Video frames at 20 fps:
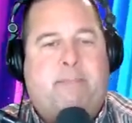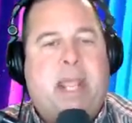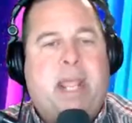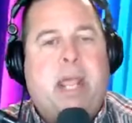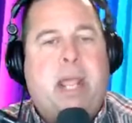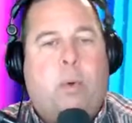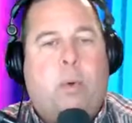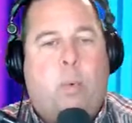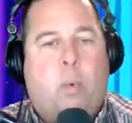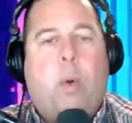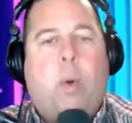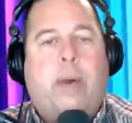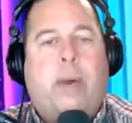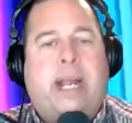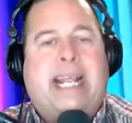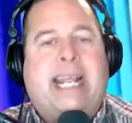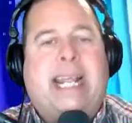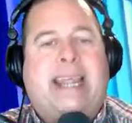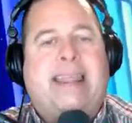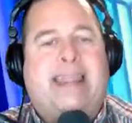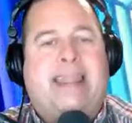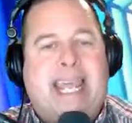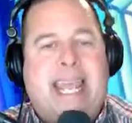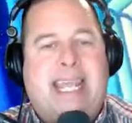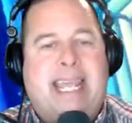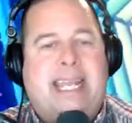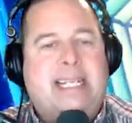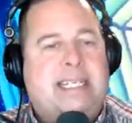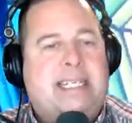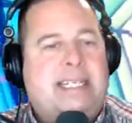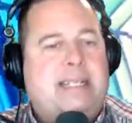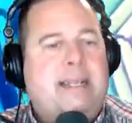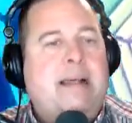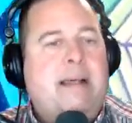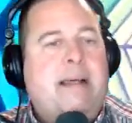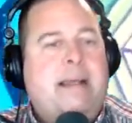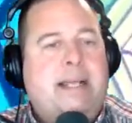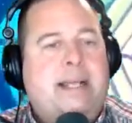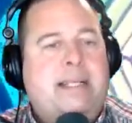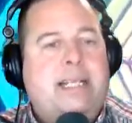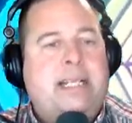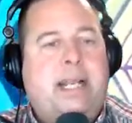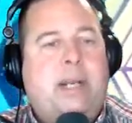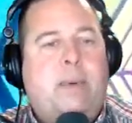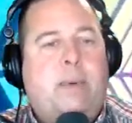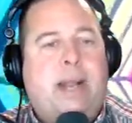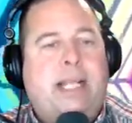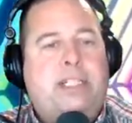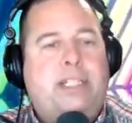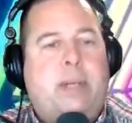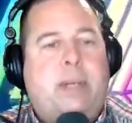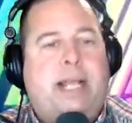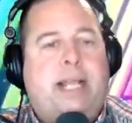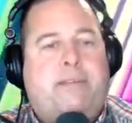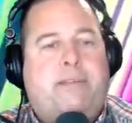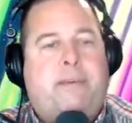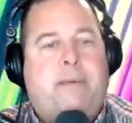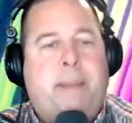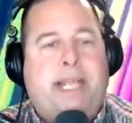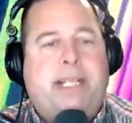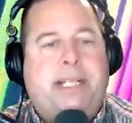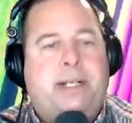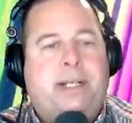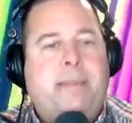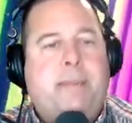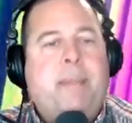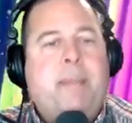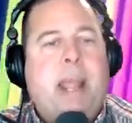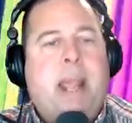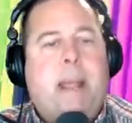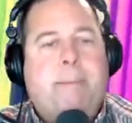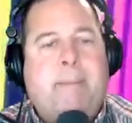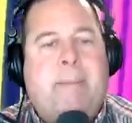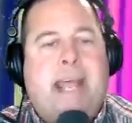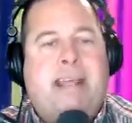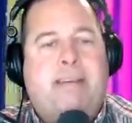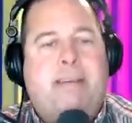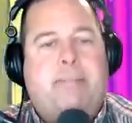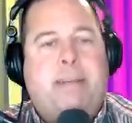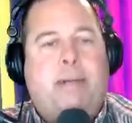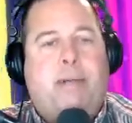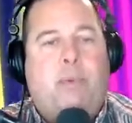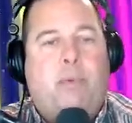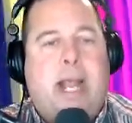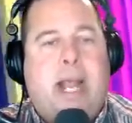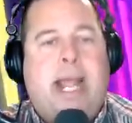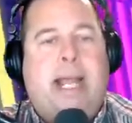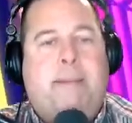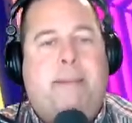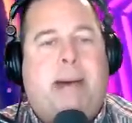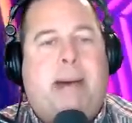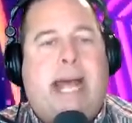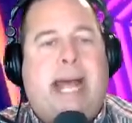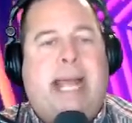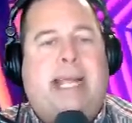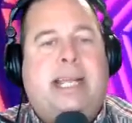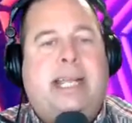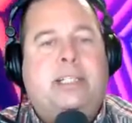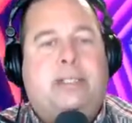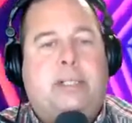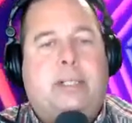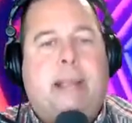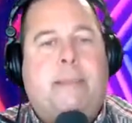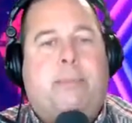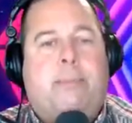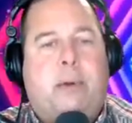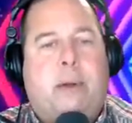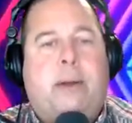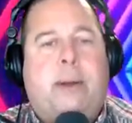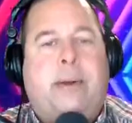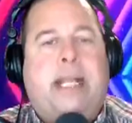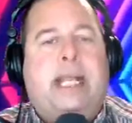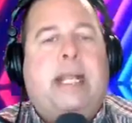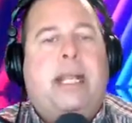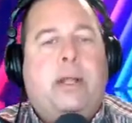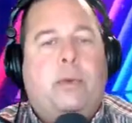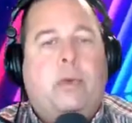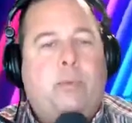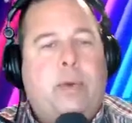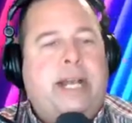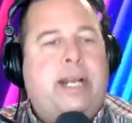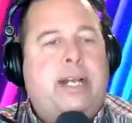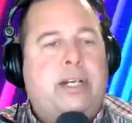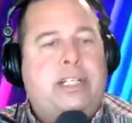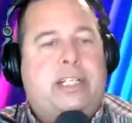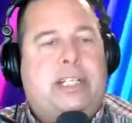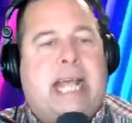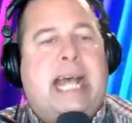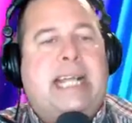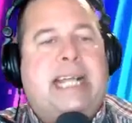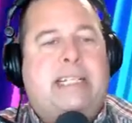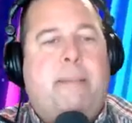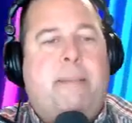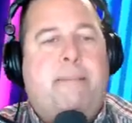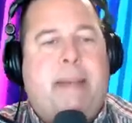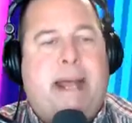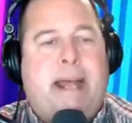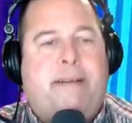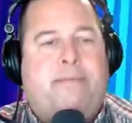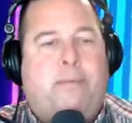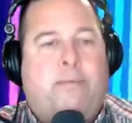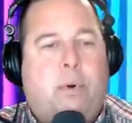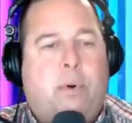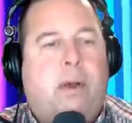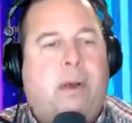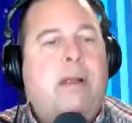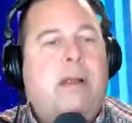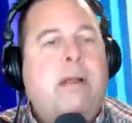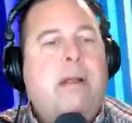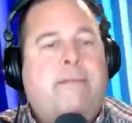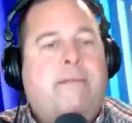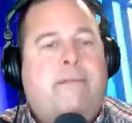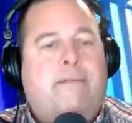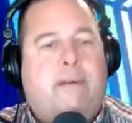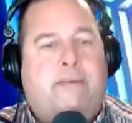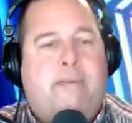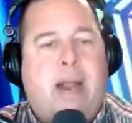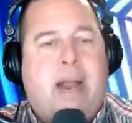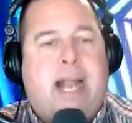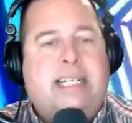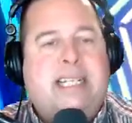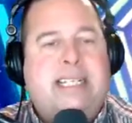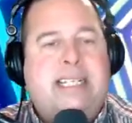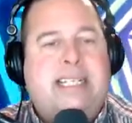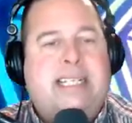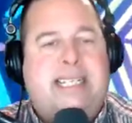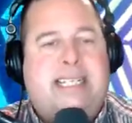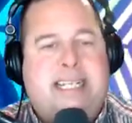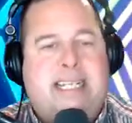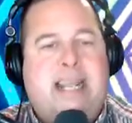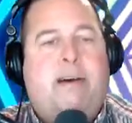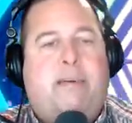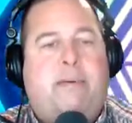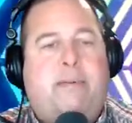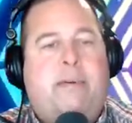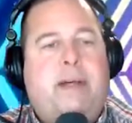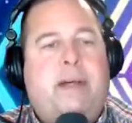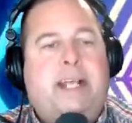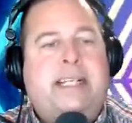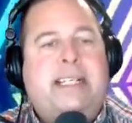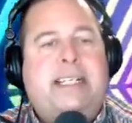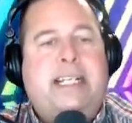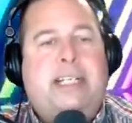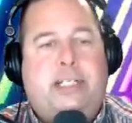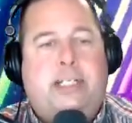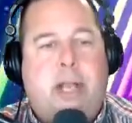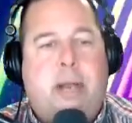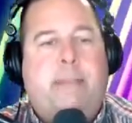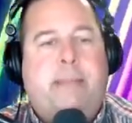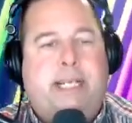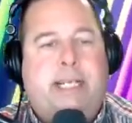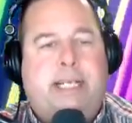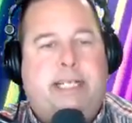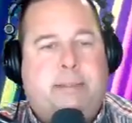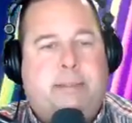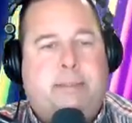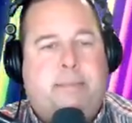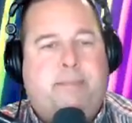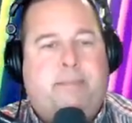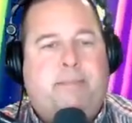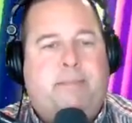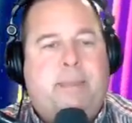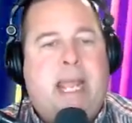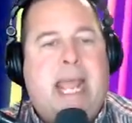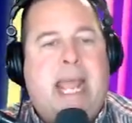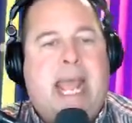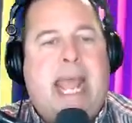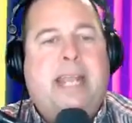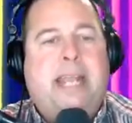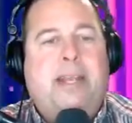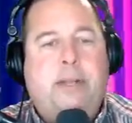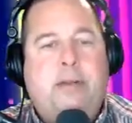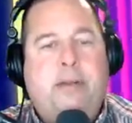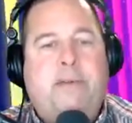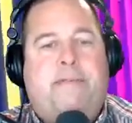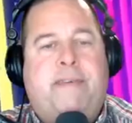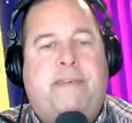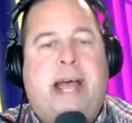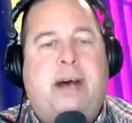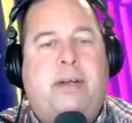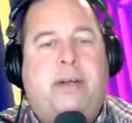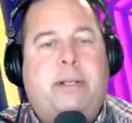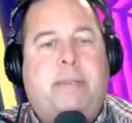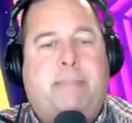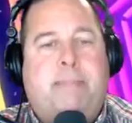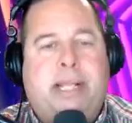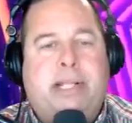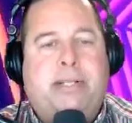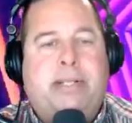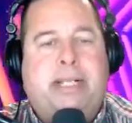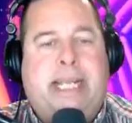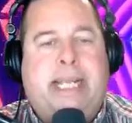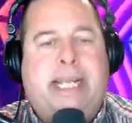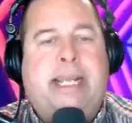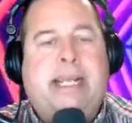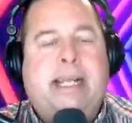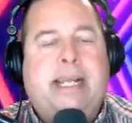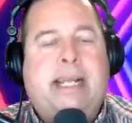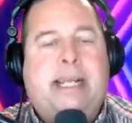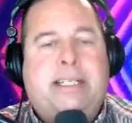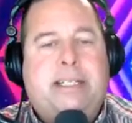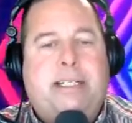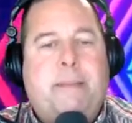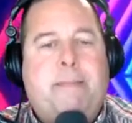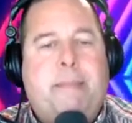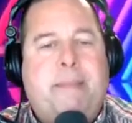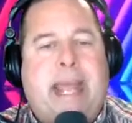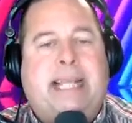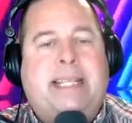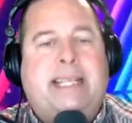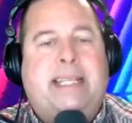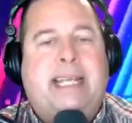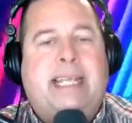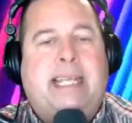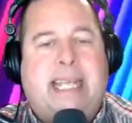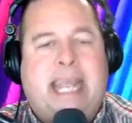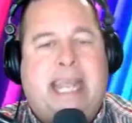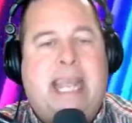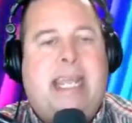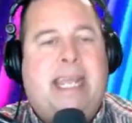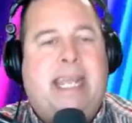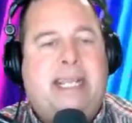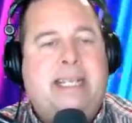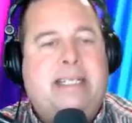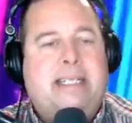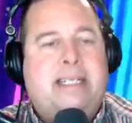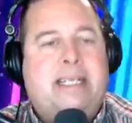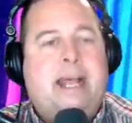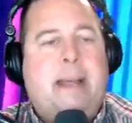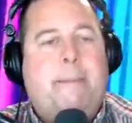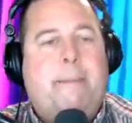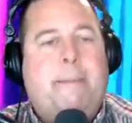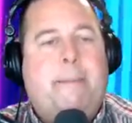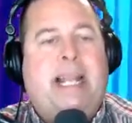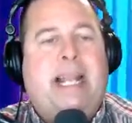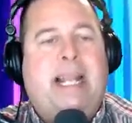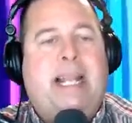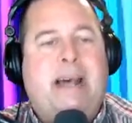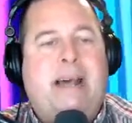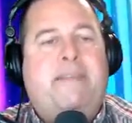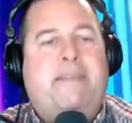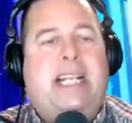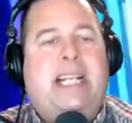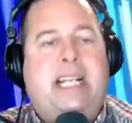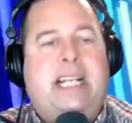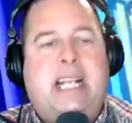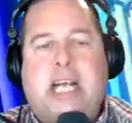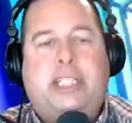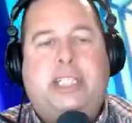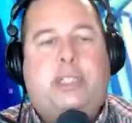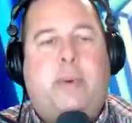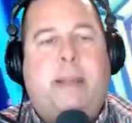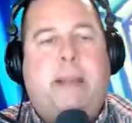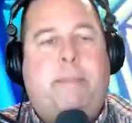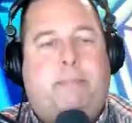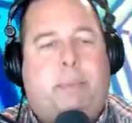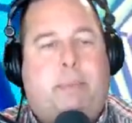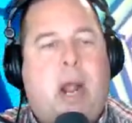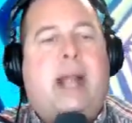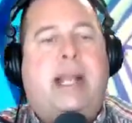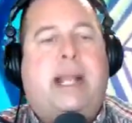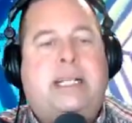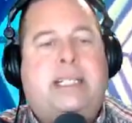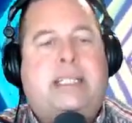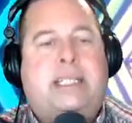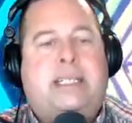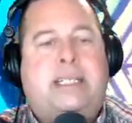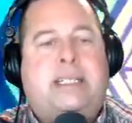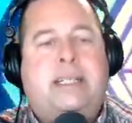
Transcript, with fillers: Warwick thinks Cinderella's transformation may have been read by contemporary readers as a metaphor for France's self determinism and newfound ability to make the king's beloved luxury products